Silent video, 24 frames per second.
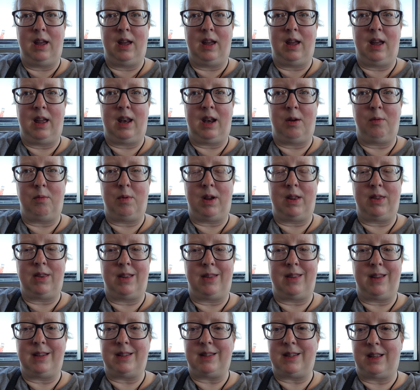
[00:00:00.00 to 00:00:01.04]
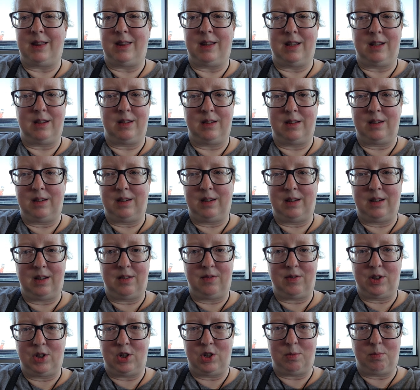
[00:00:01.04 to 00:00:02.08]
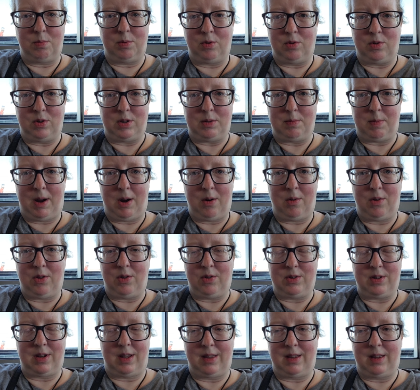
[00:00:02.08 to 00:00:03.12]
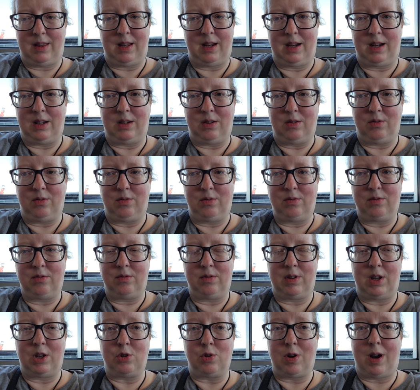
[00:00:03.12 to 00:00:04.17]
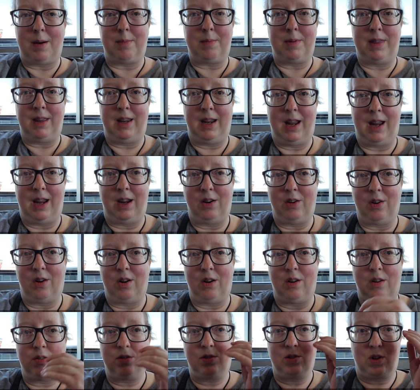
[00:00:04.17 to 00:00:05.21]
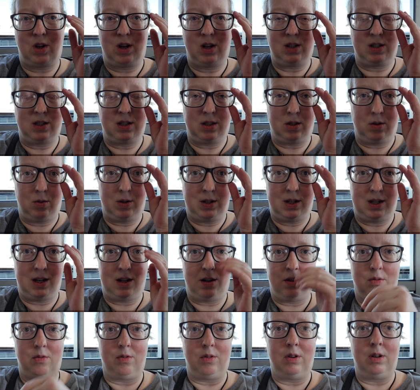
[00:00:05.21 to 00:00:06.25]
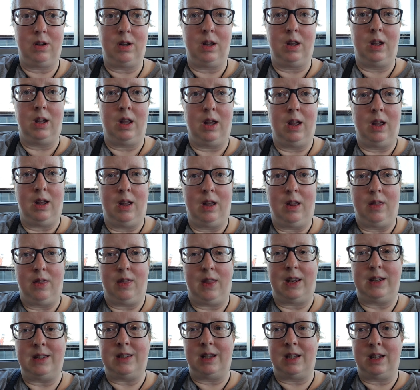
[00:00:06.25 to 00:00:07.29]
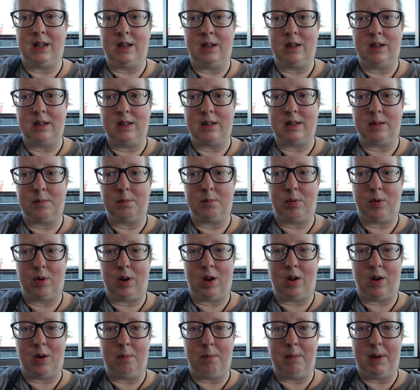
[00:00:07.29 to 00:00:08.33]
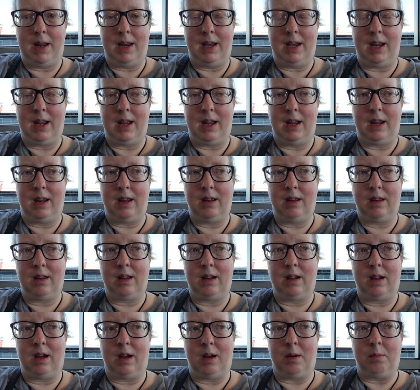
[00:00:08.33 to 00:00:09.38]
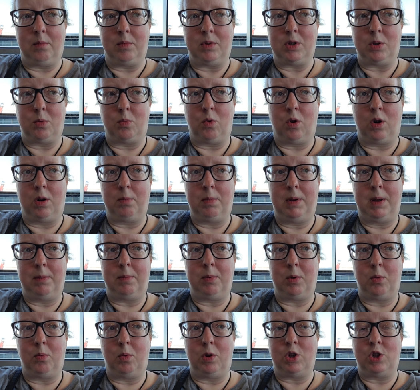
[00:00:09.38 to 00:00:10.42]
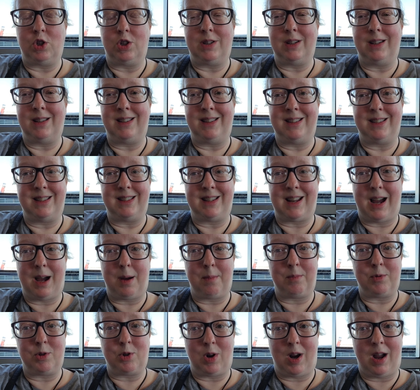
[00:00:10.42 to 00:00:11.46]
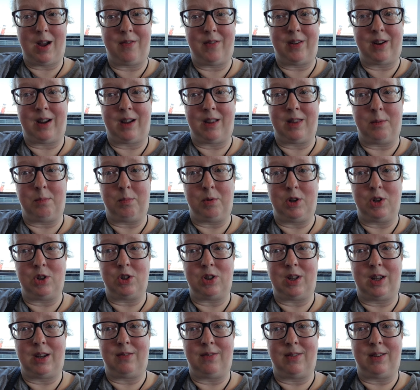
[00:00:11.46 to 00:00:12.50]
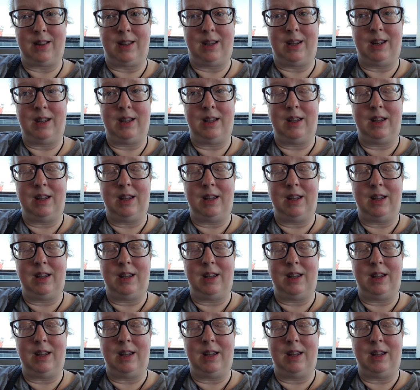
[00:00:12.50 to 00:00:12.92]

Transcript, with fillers: And I read that they said that if the ship loses power, there's nothing they can do. They dropped the anchor, trying to slow it down. They did put out a mayday um, to warn people, which did stop traffic on the bridge, thankfully.